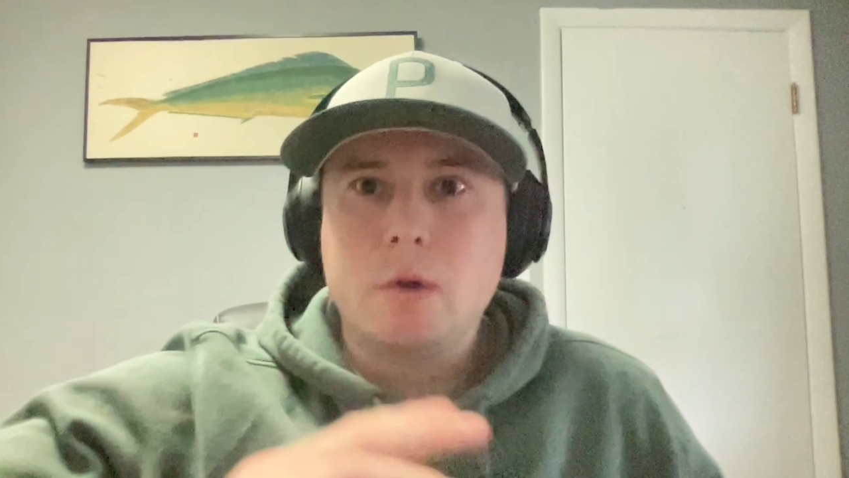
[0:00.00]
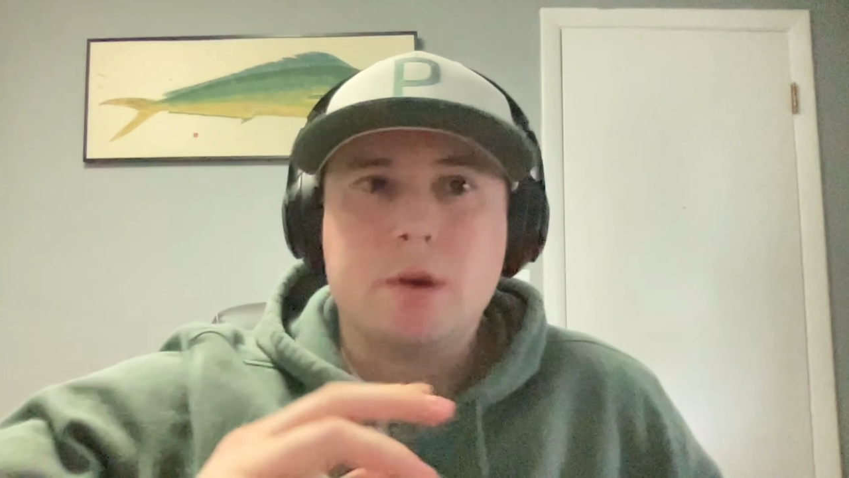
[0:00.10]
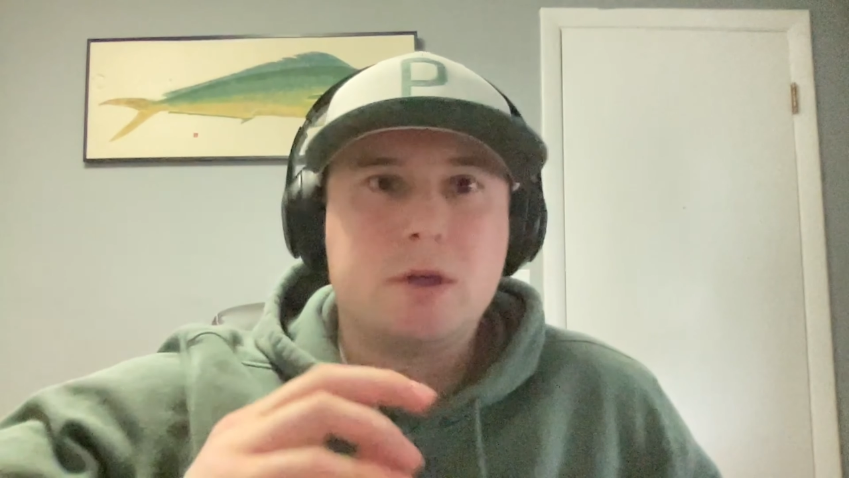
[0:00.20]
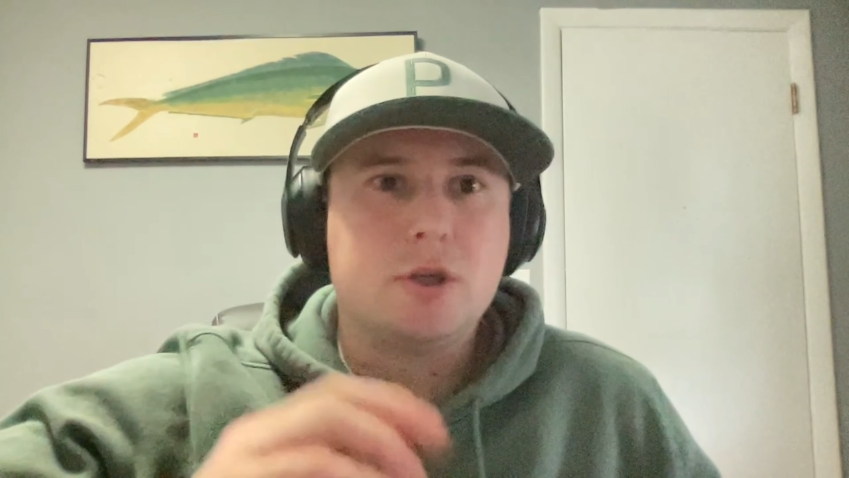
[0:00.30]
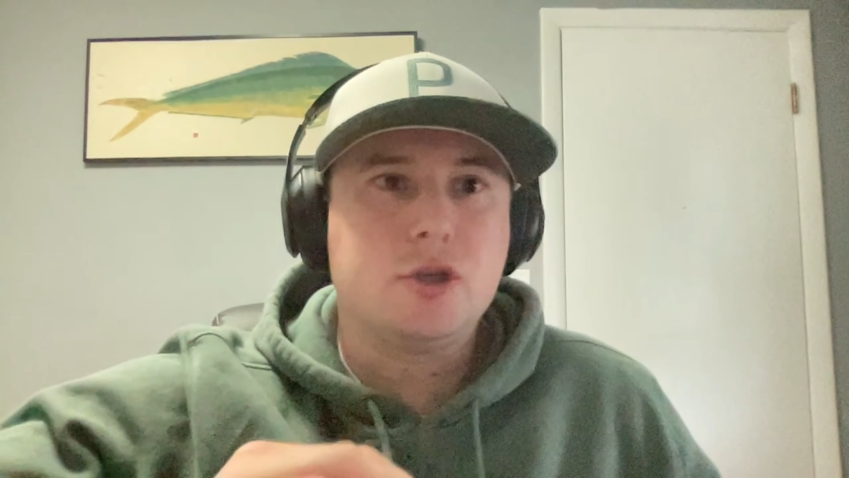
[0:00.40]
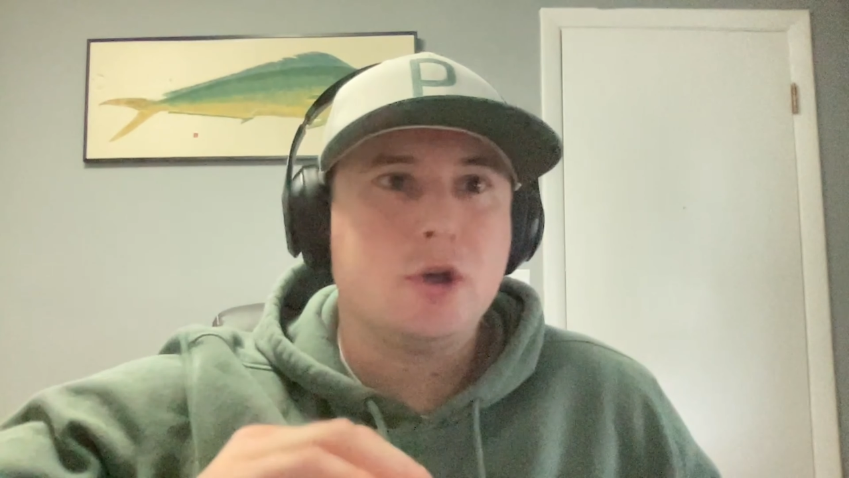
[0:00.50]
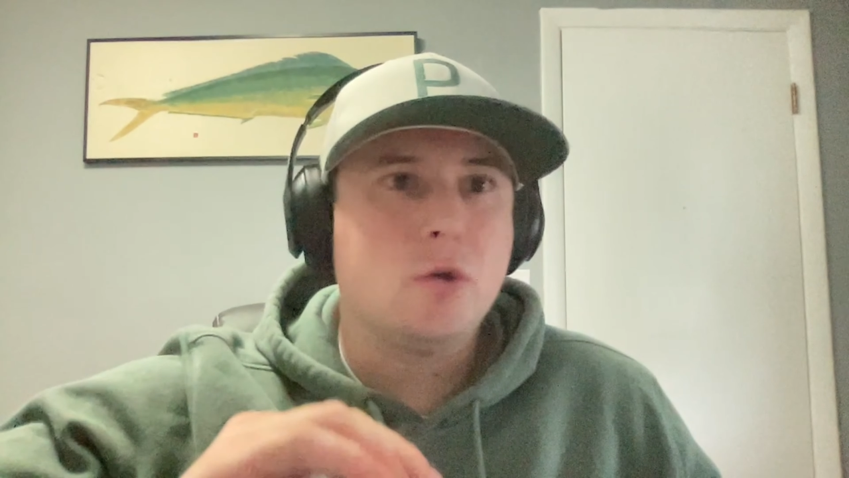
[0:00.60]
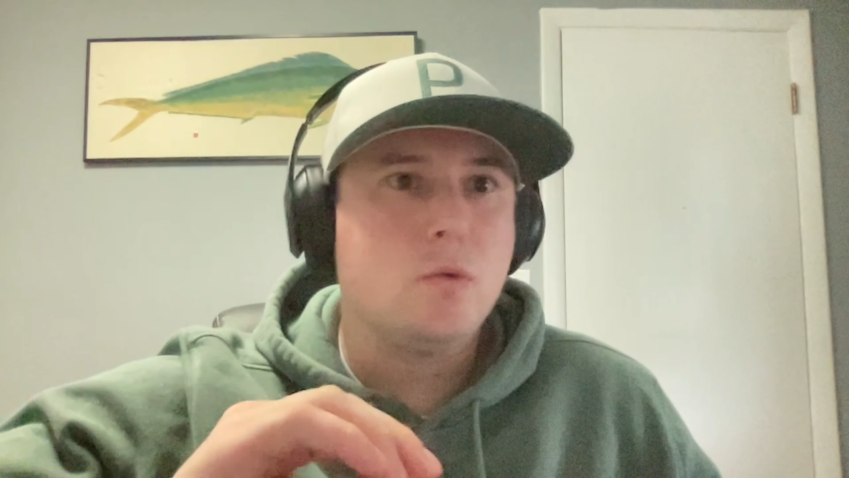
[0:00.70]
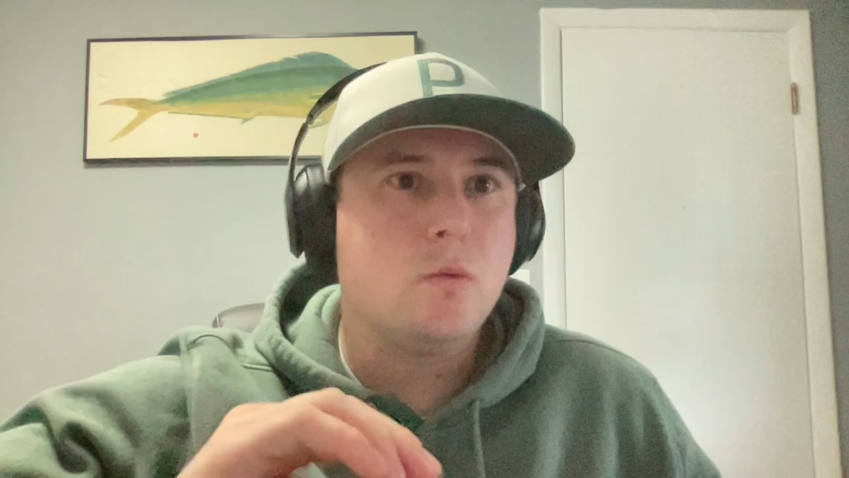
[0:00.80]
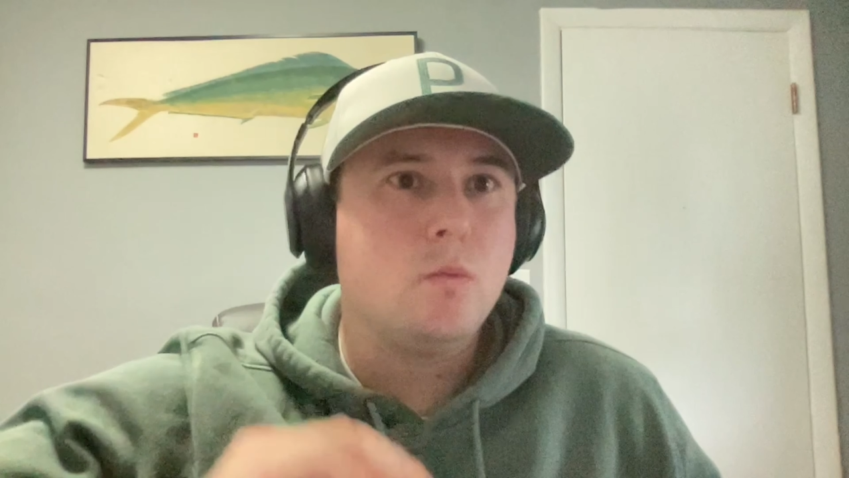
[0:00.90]
going to
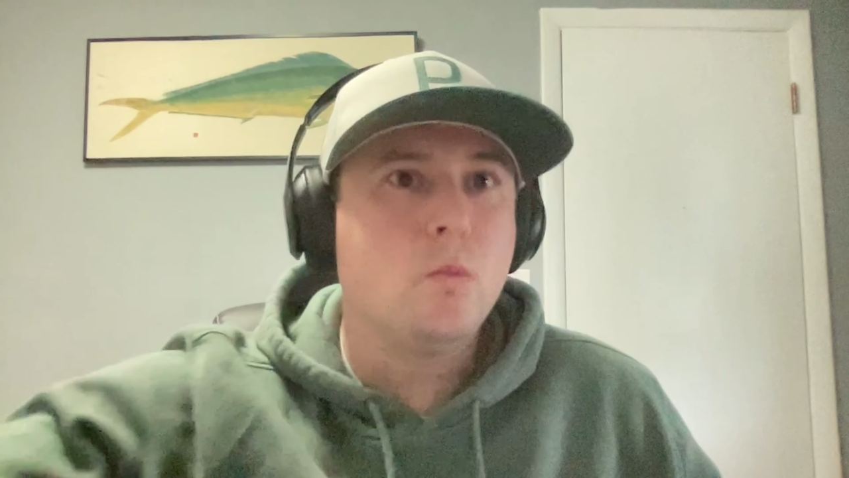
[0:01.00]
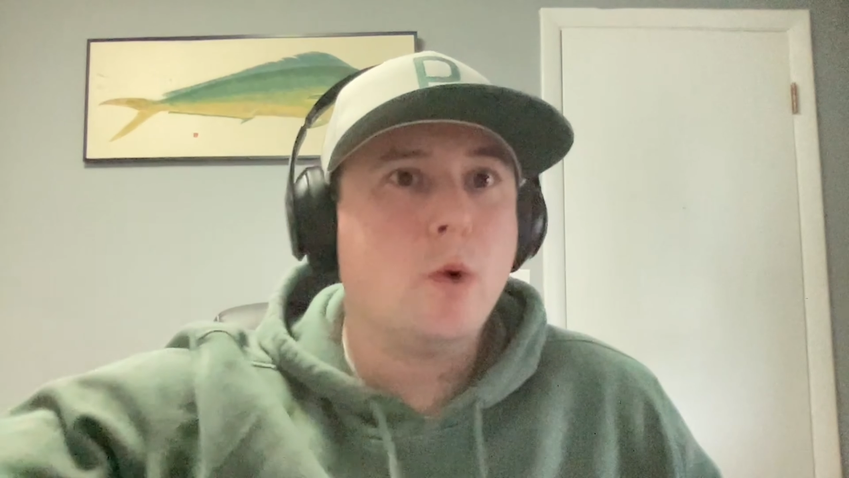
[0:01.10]
show